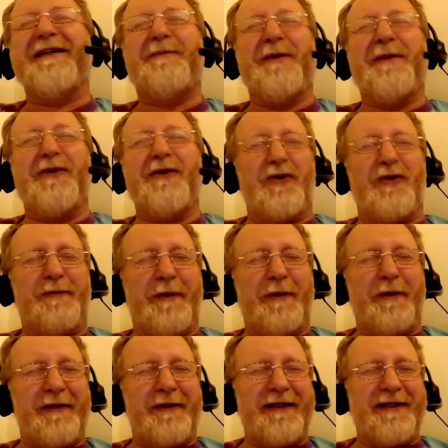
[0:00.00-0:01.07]
spiritual
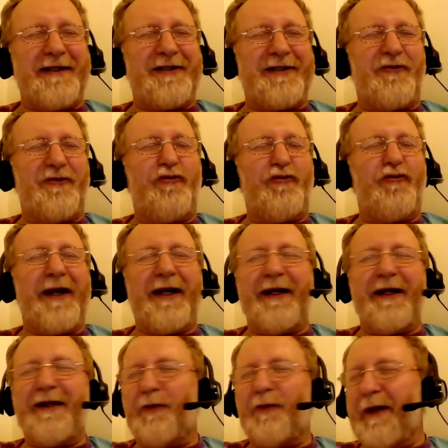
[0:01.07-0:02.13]
people is a
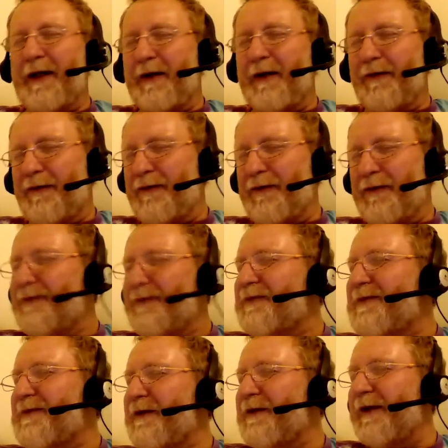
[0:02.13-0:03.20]
great way of
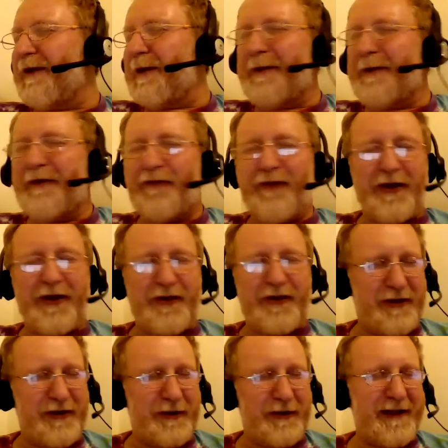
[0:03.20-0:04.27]
developing
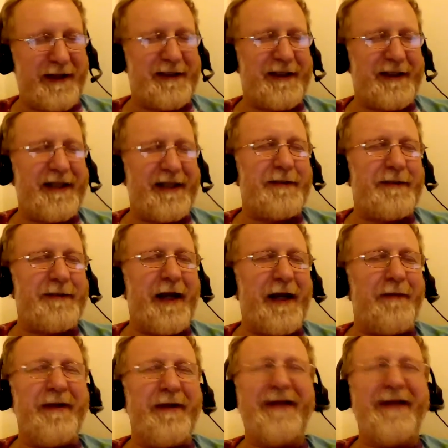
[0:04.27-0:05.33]
relationship, and sex
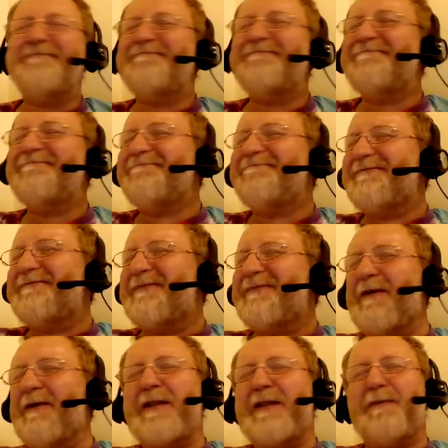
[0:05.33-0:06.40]
might be
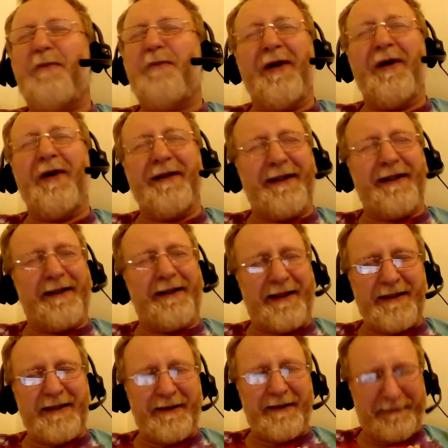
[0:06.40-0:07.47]
even spoiling that
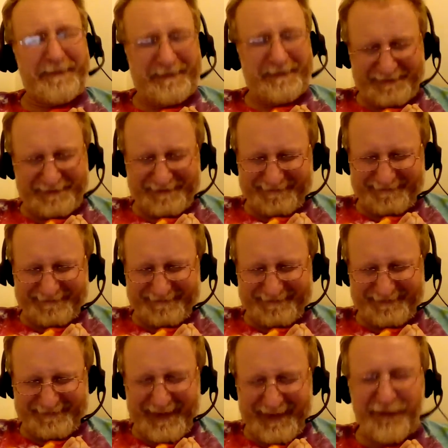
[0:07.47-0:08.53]
idea.
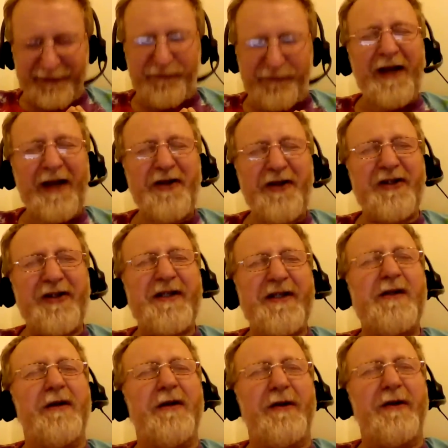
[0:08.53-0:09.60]
Attraction is
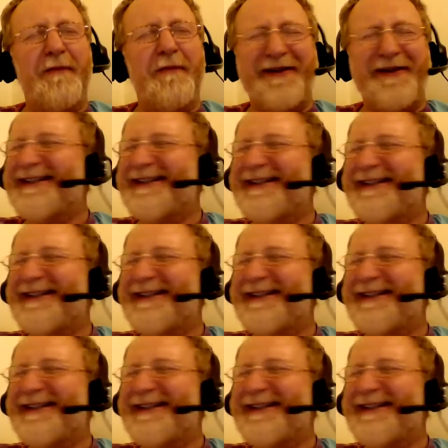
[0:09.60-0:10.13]
good, but